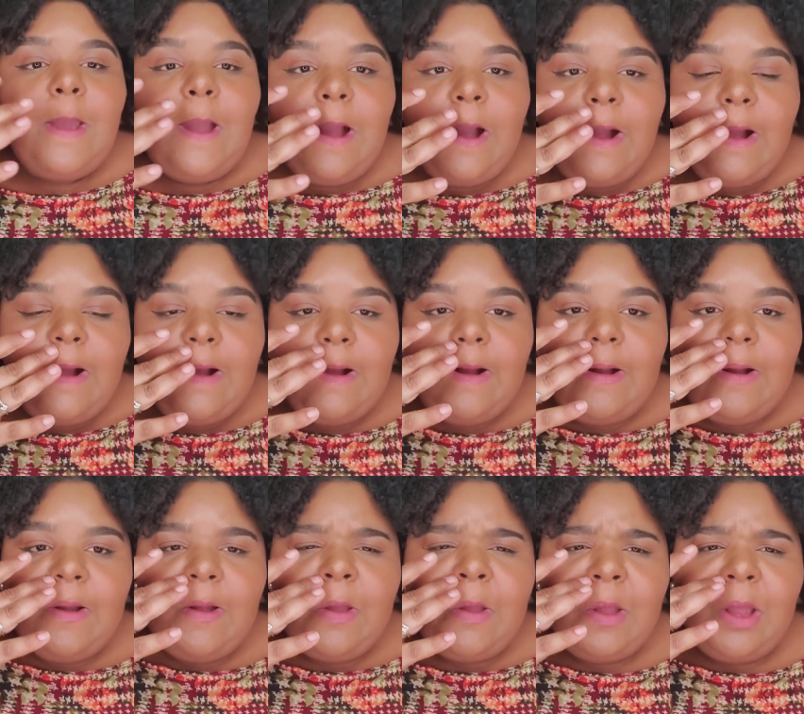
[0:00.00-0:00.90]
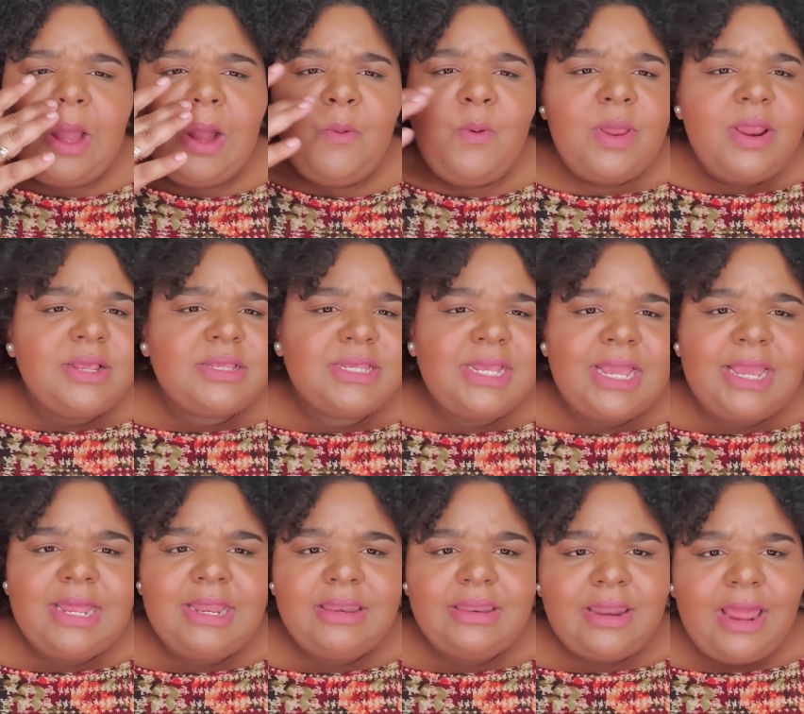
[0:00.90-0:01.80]
uh, I wanna
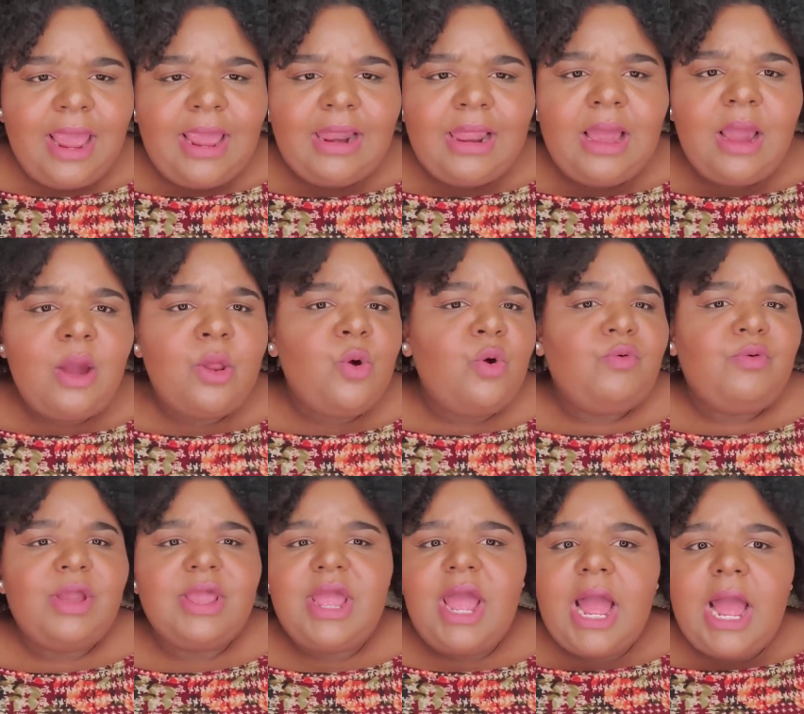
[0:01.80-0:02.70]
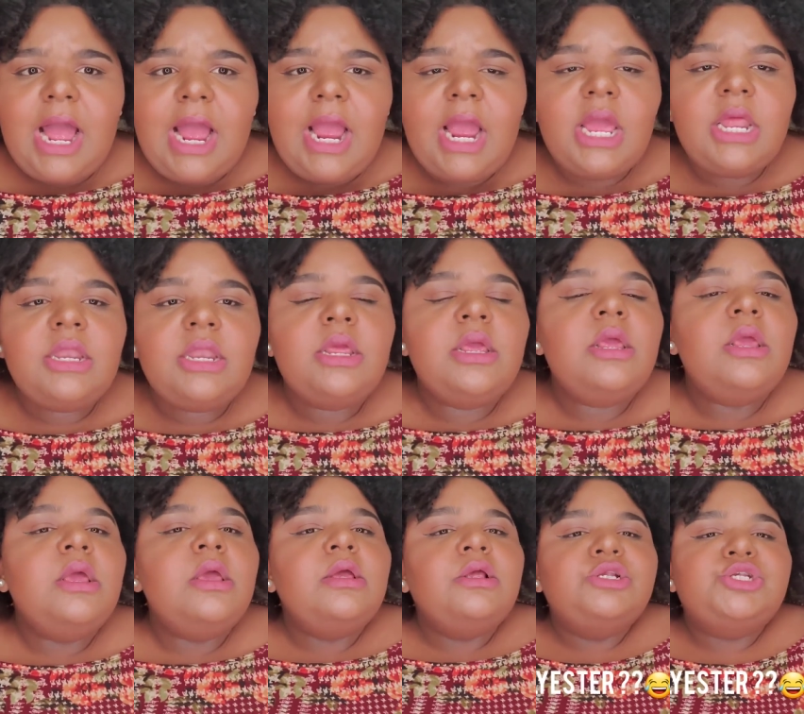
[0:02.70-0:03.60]
say nylon or rayon,
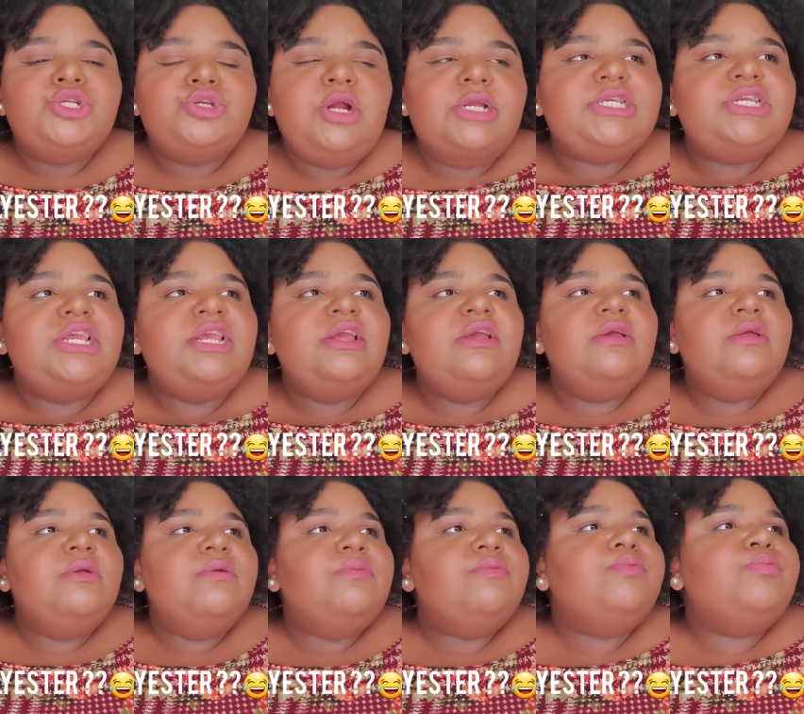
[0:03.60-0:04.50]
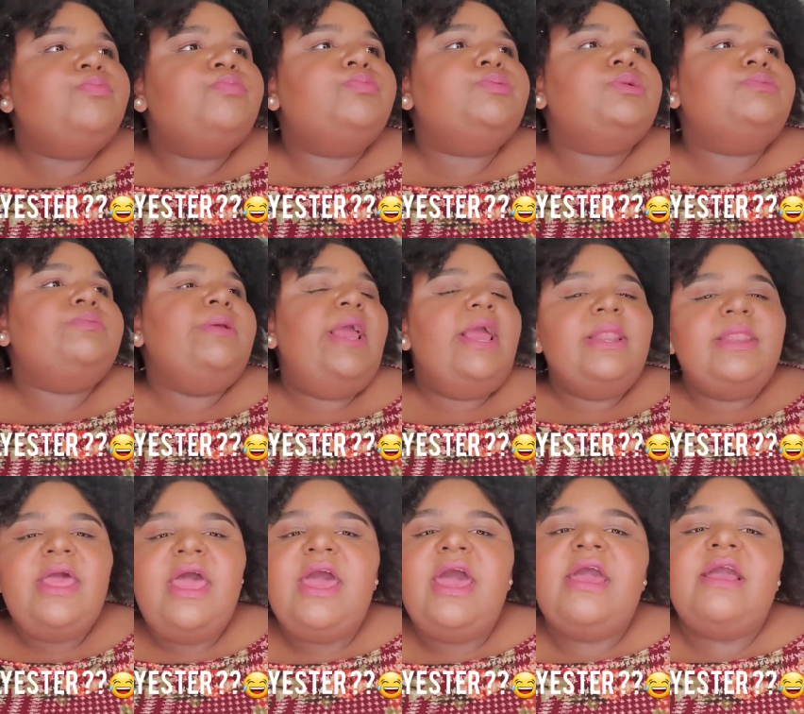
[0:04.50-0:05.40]
stretchy
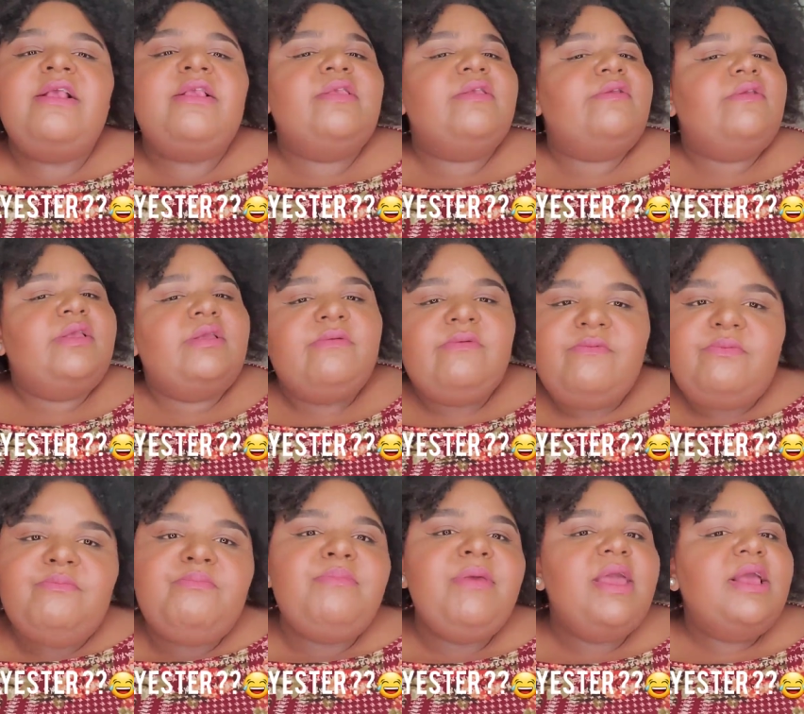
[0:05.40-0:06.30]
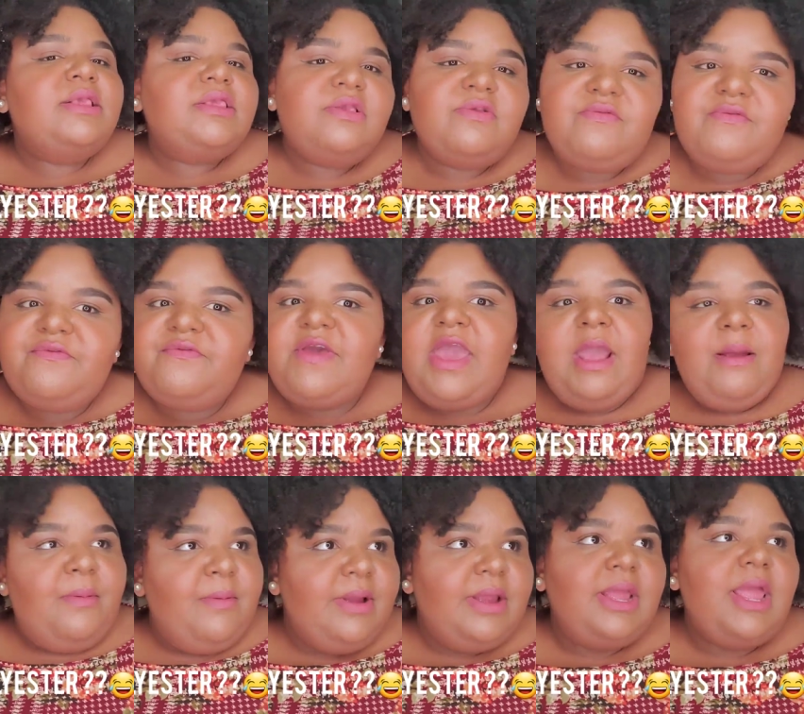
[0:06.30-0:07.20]
spandex, mixed
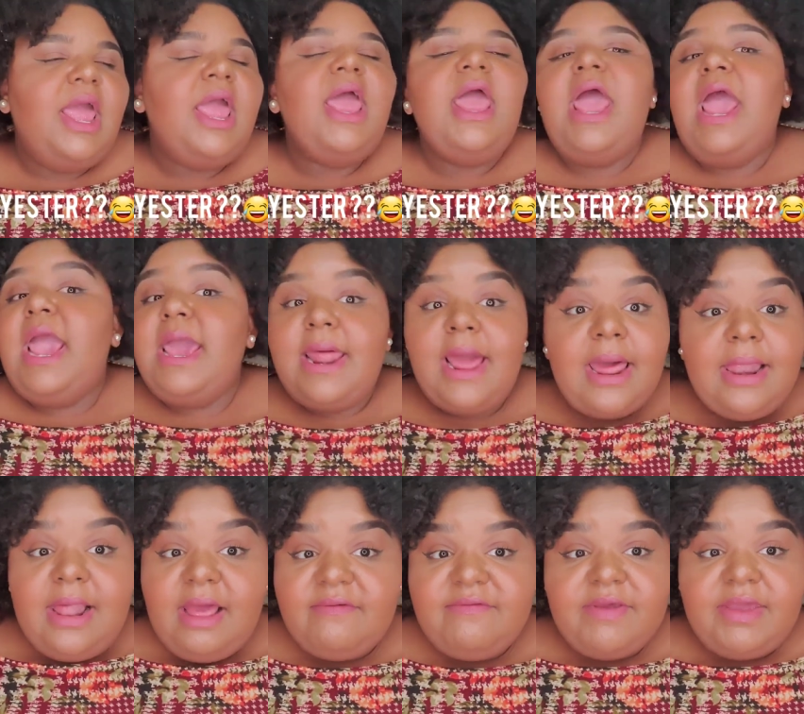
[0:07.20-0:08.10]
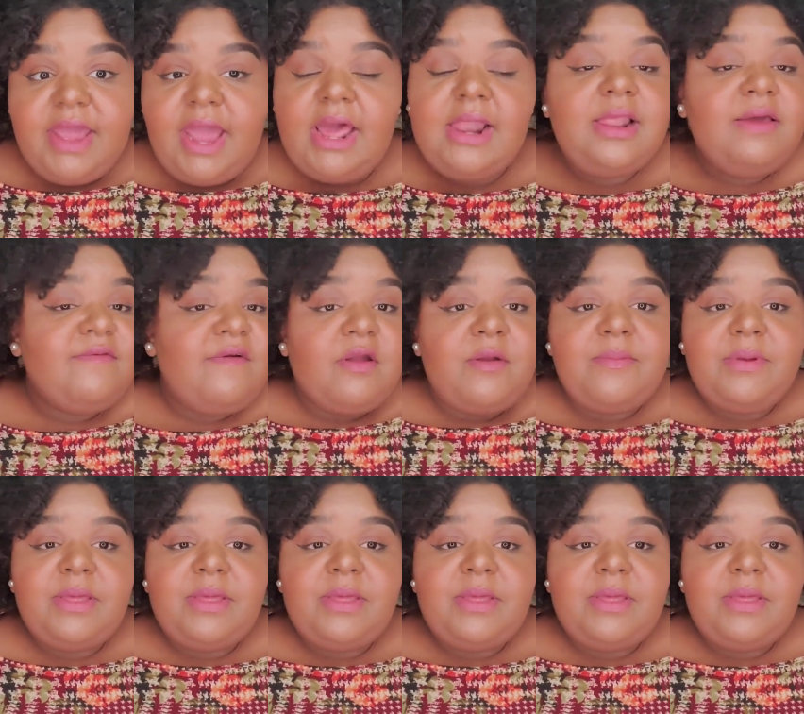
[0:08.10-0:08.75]
fabric. And I love it. I love every